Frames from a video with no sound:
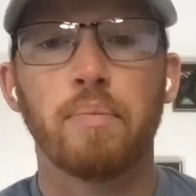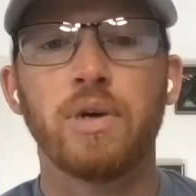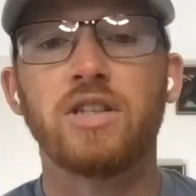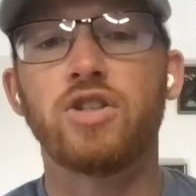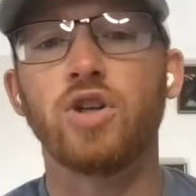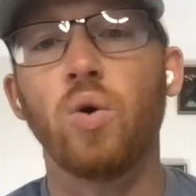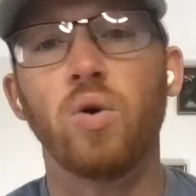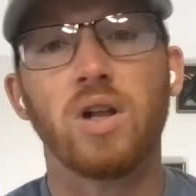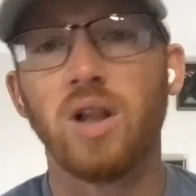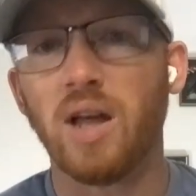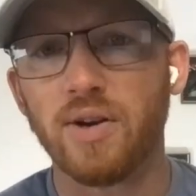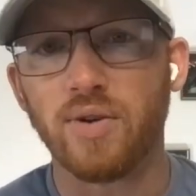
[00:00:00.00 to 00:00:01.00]
but don't
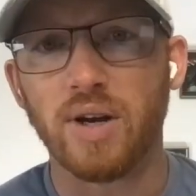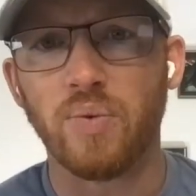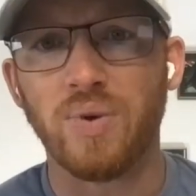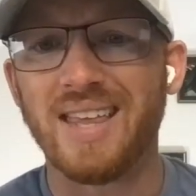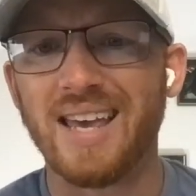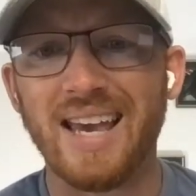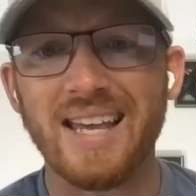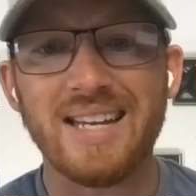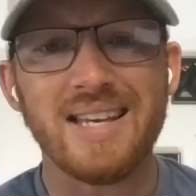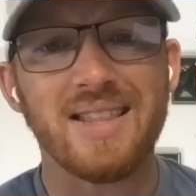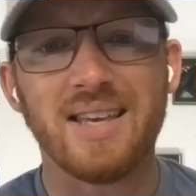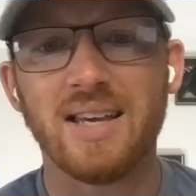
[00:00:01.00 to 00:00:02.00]
clutter it with
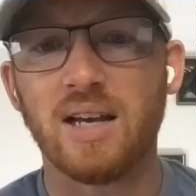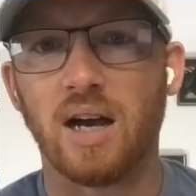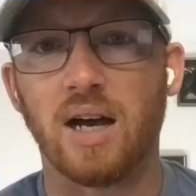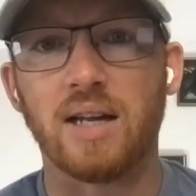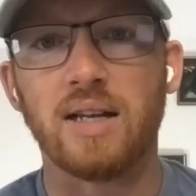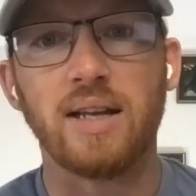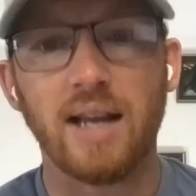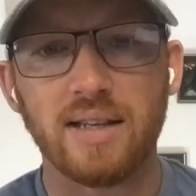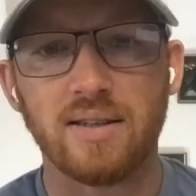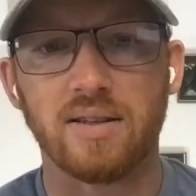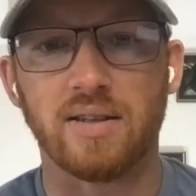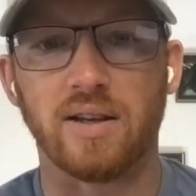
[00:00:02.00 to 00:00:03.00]
anything
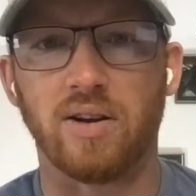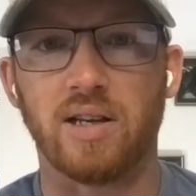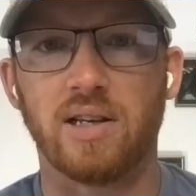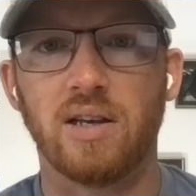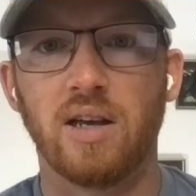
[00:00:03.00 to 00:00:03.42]
unnecessary.